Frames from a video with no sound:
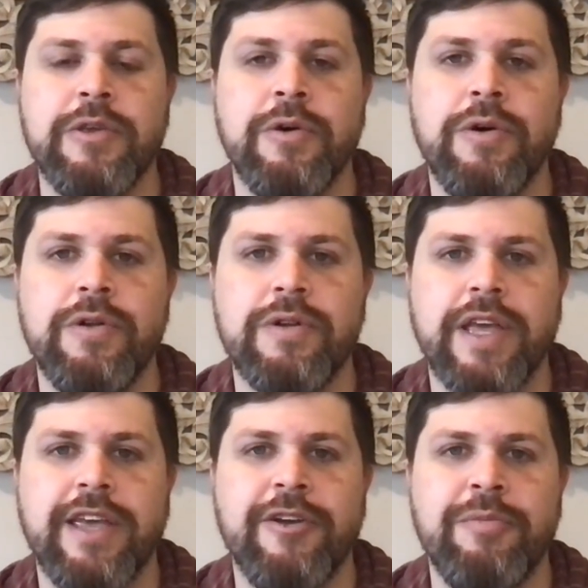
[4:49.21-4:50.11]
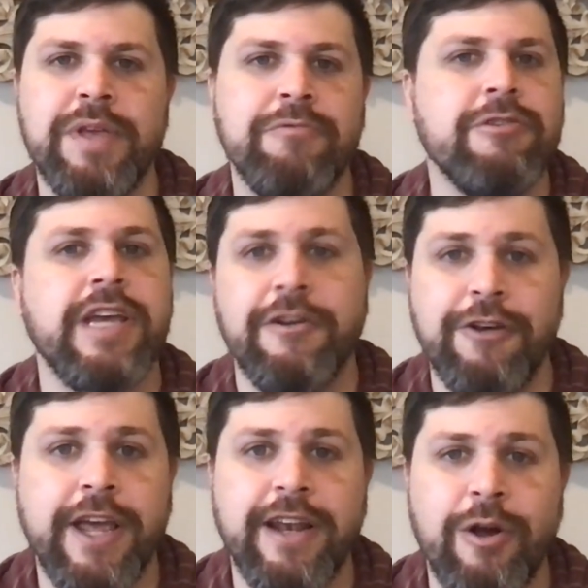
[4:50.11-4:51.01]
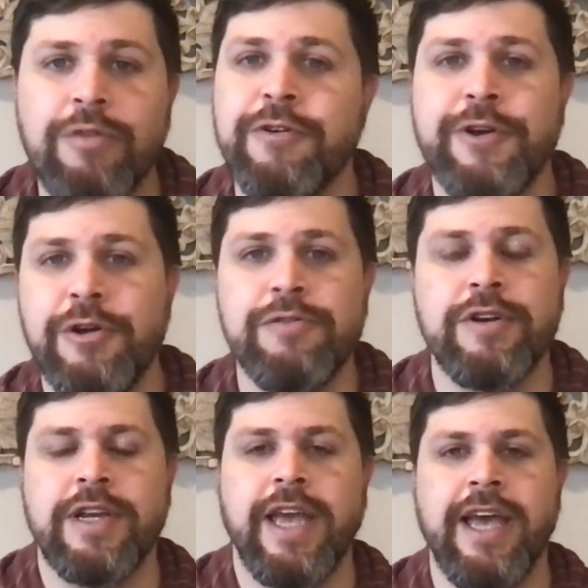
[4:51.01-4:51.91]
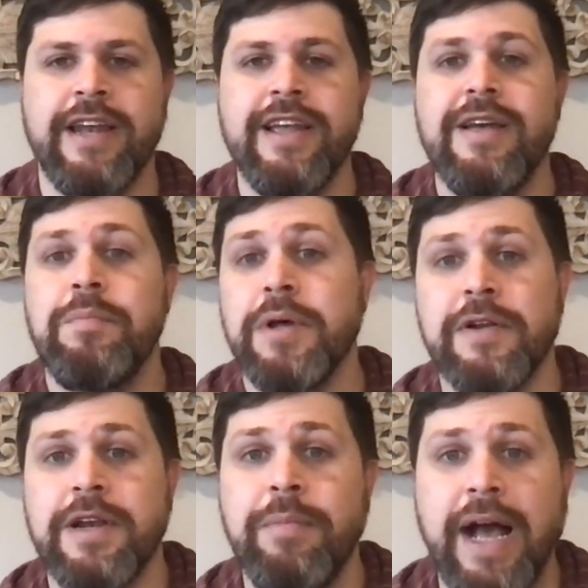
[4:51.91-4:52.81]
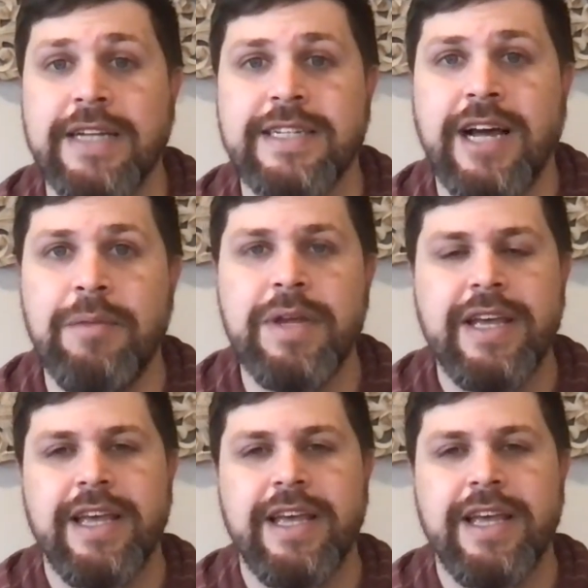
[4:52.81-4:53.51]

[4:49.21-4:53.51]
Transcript: you'll hear me reiterate over and over again building a backstop.